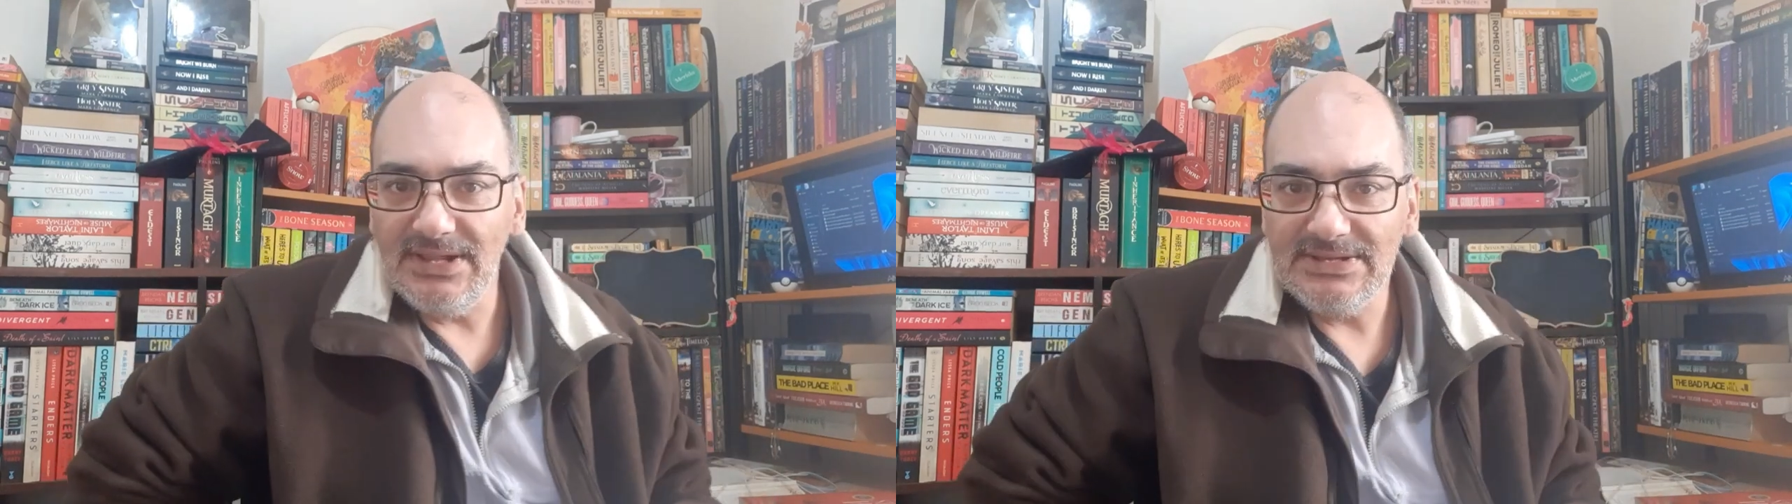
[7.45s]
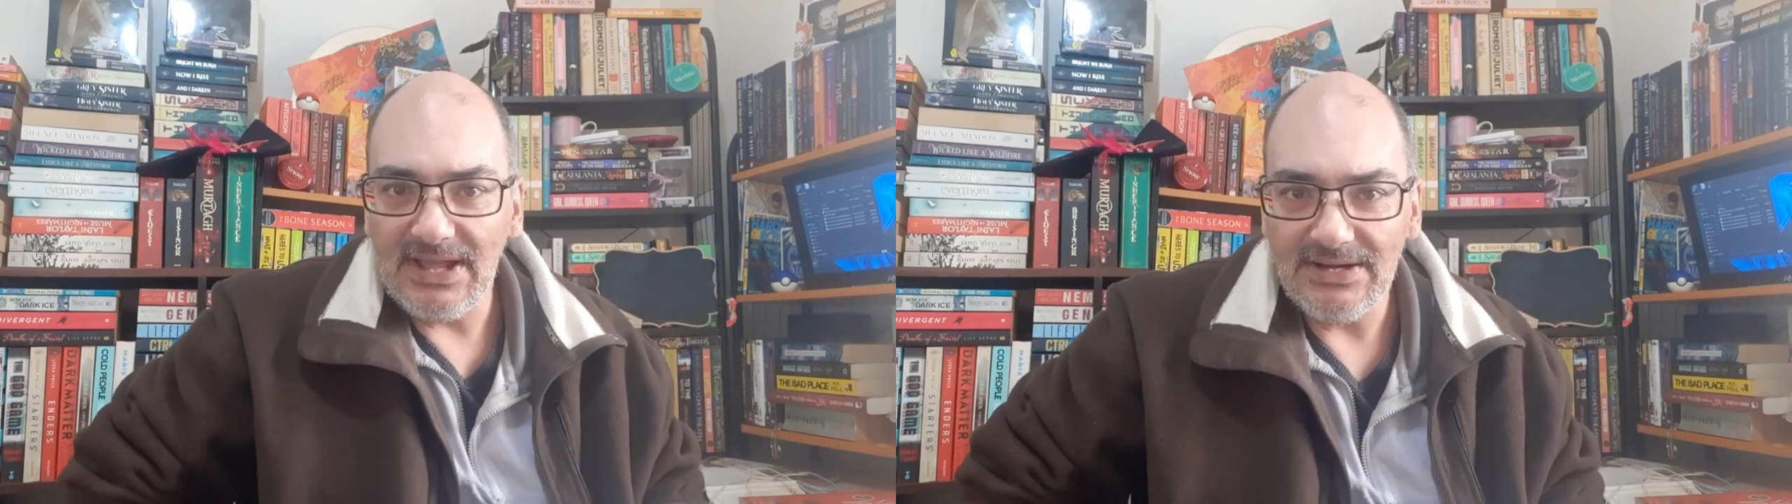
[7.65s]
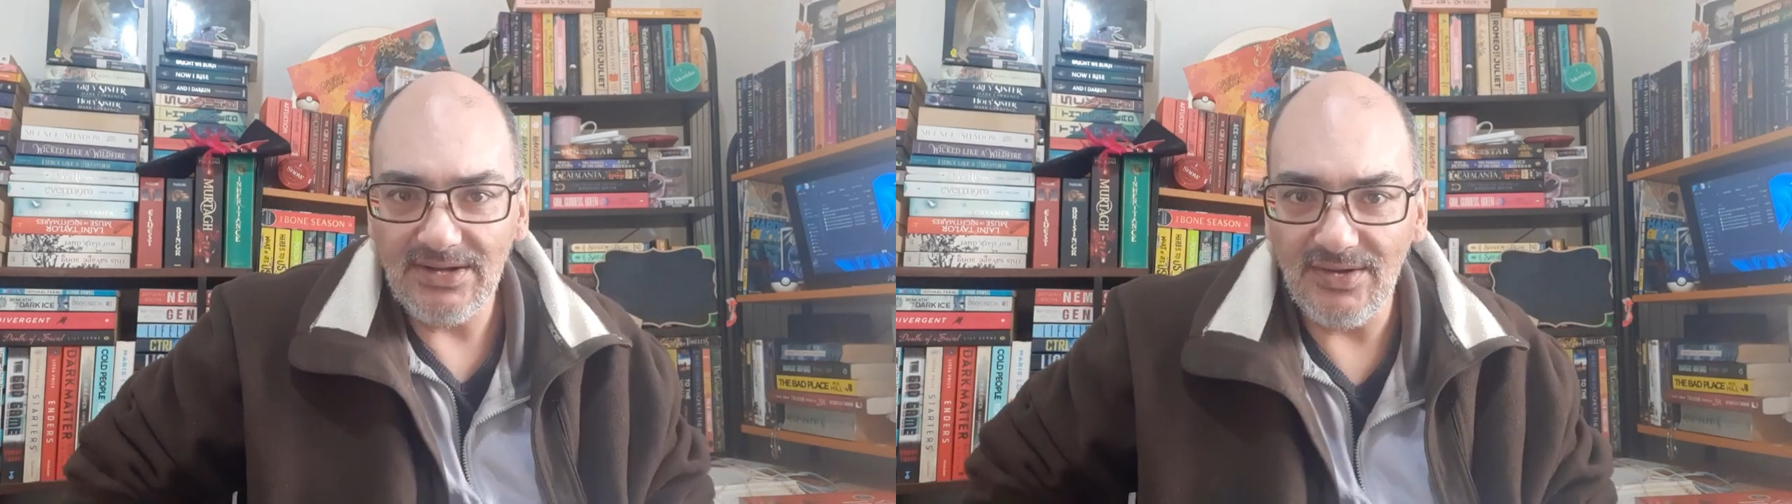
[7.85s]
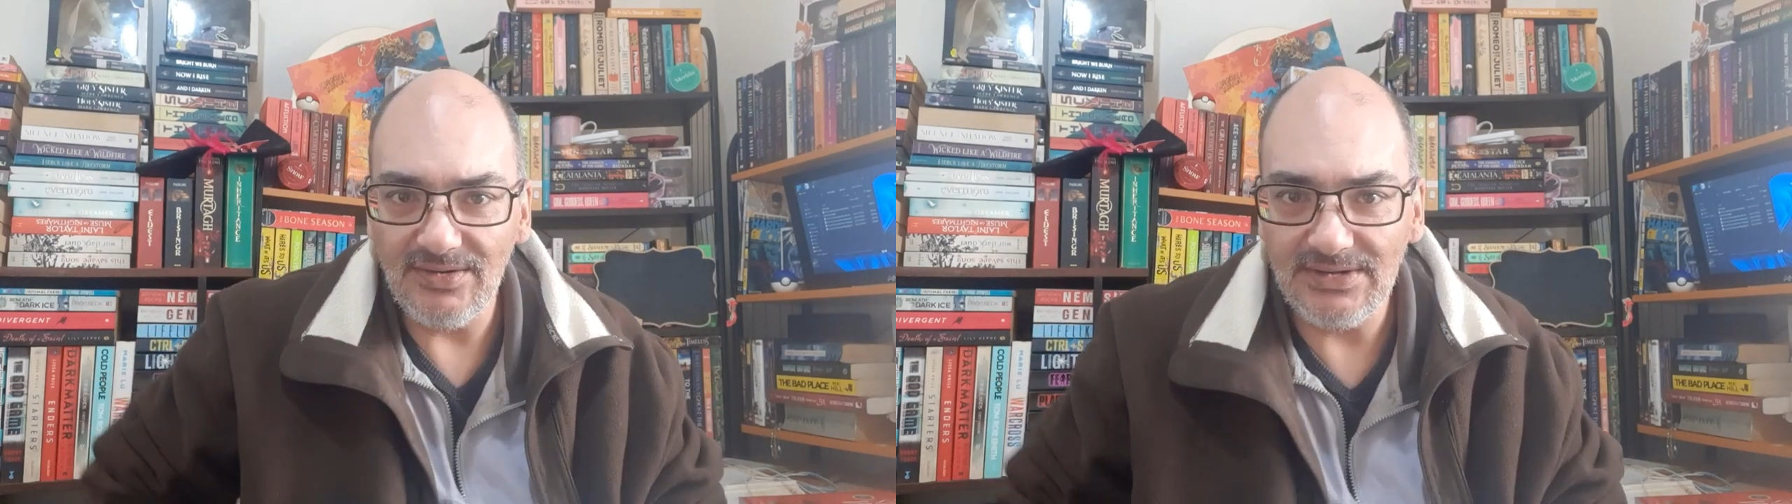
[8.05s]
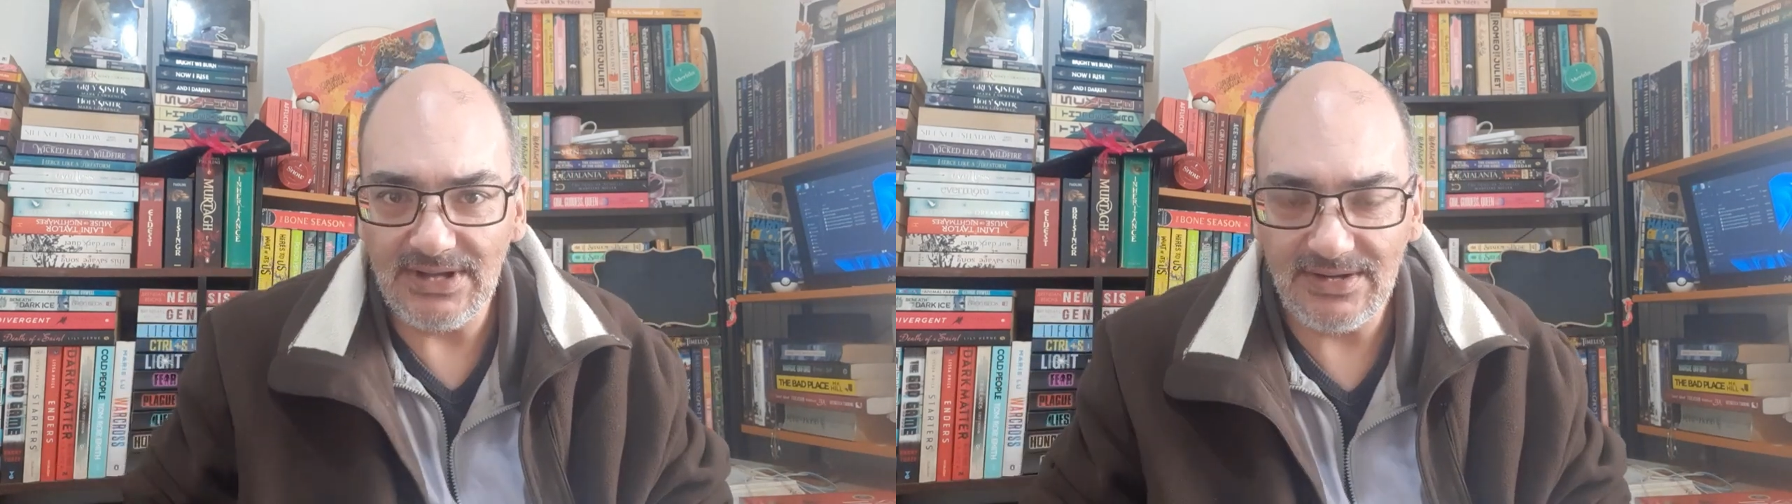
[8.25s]
It's kind of
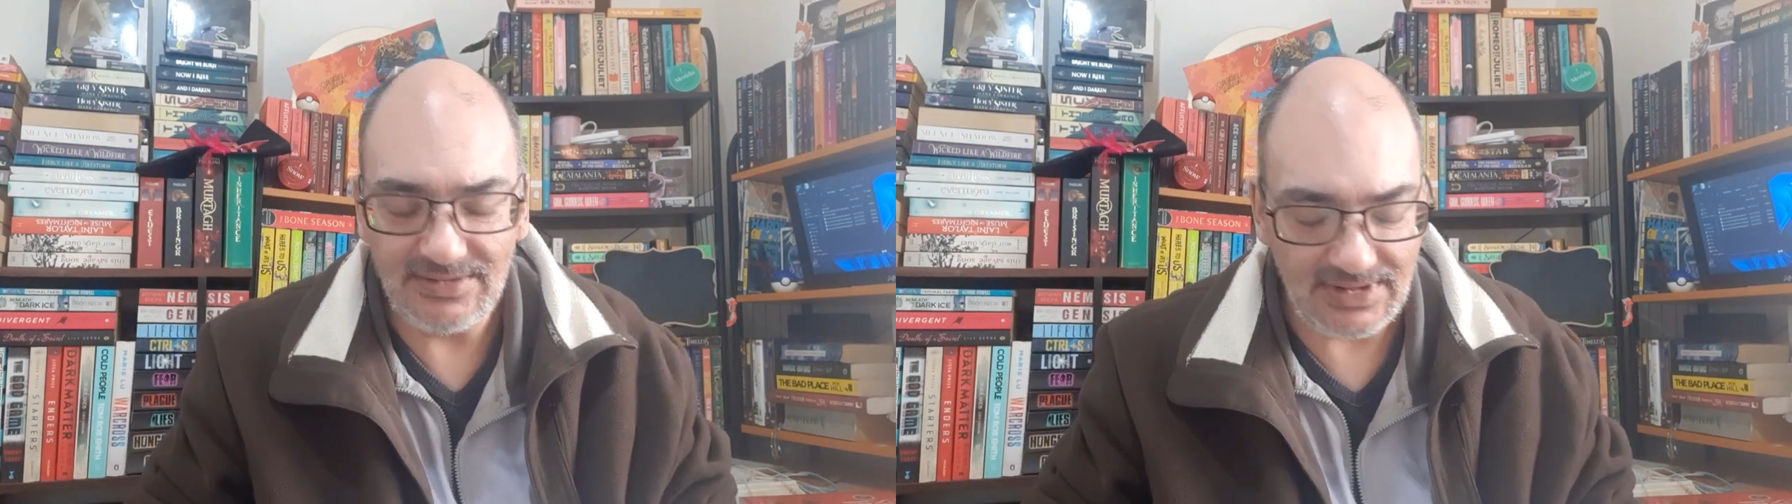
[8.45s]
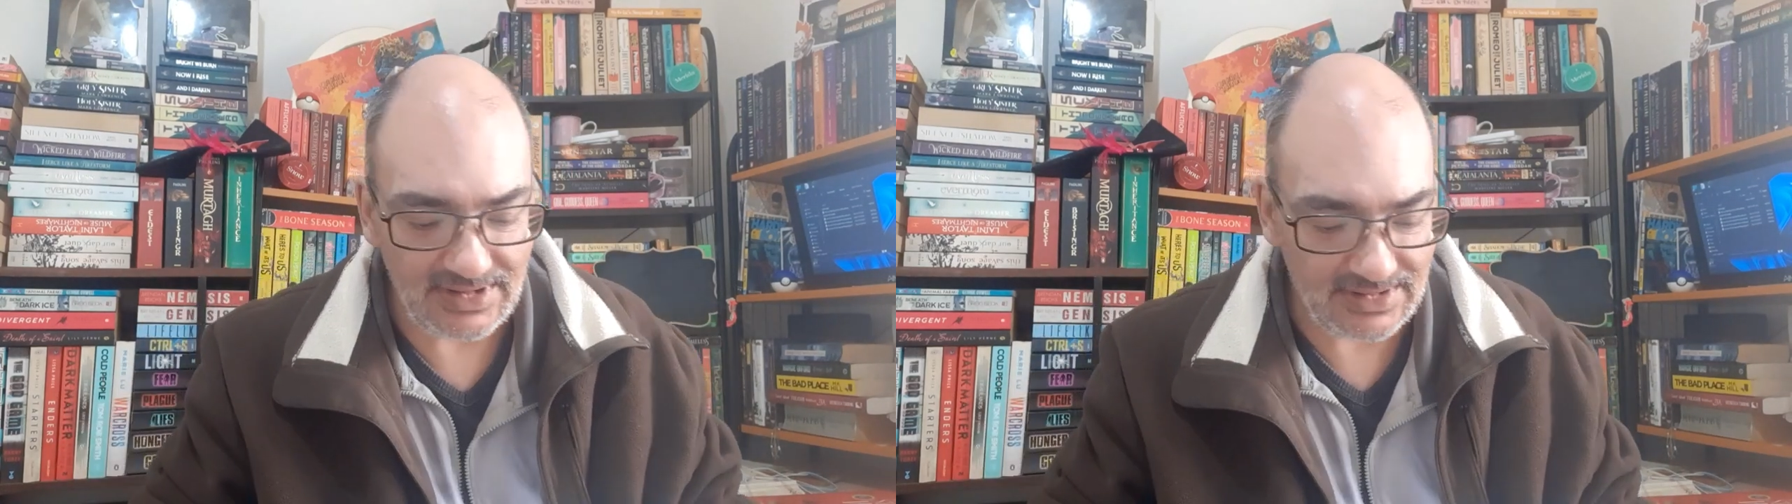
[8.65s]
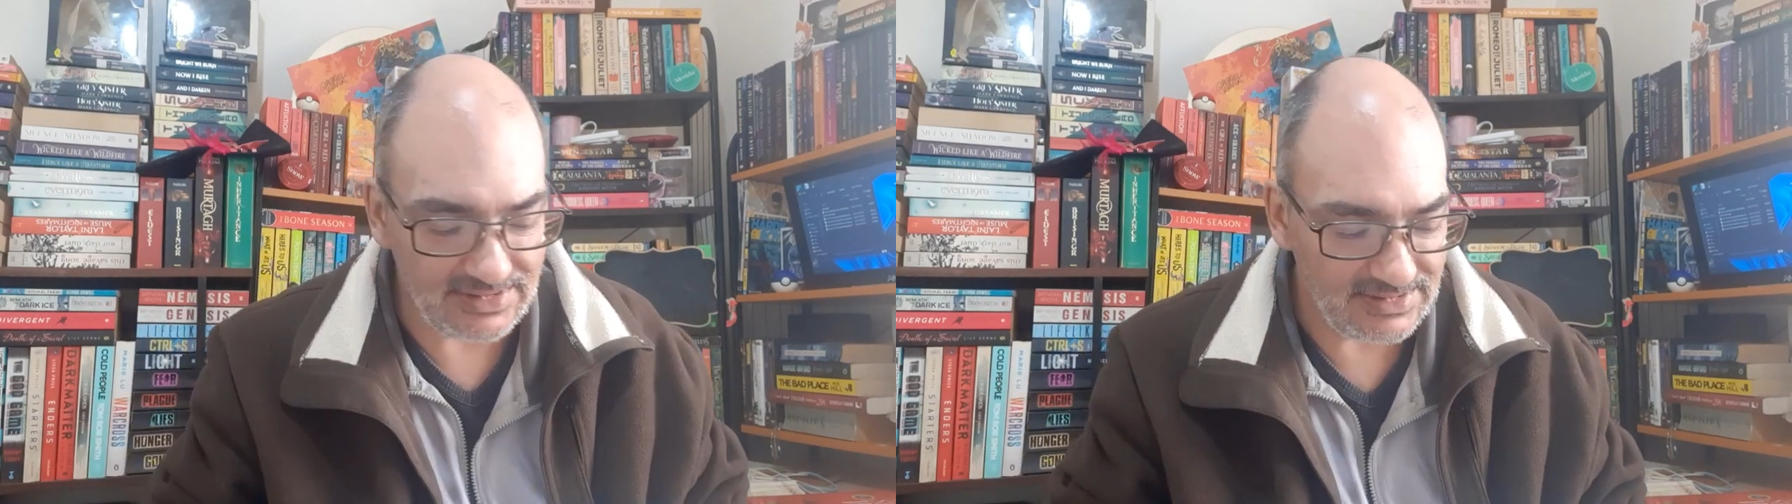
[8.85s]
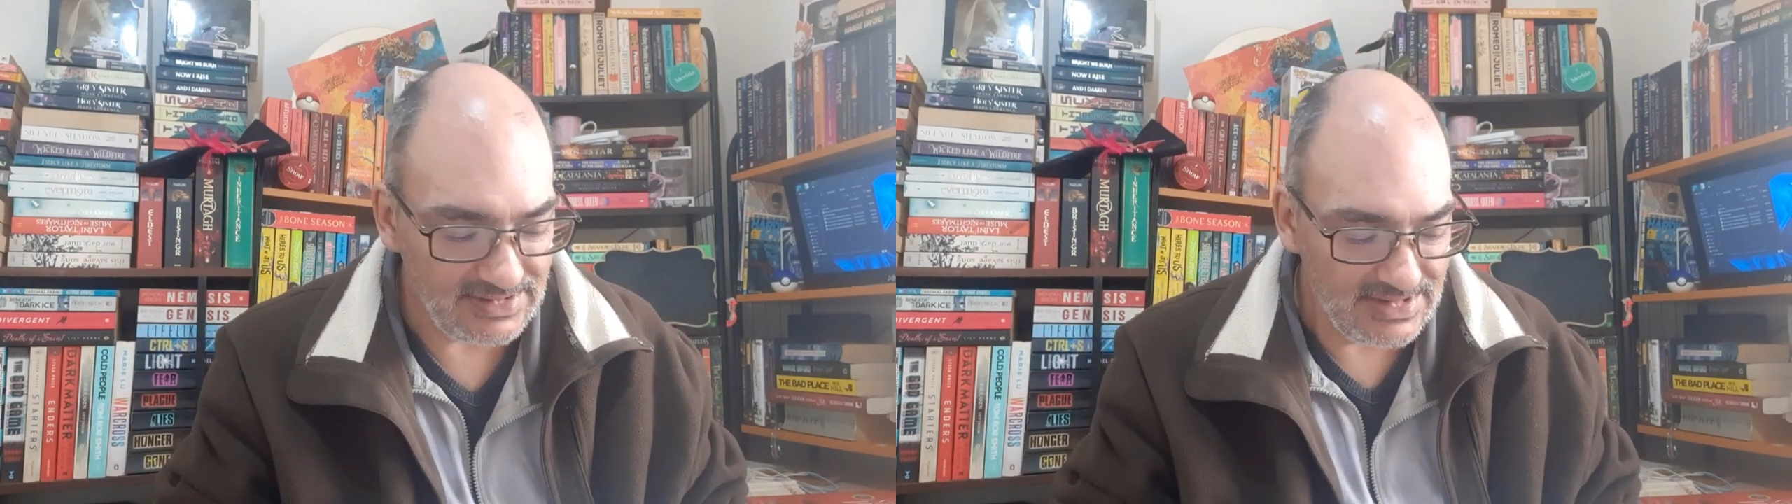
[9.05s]
cold again today.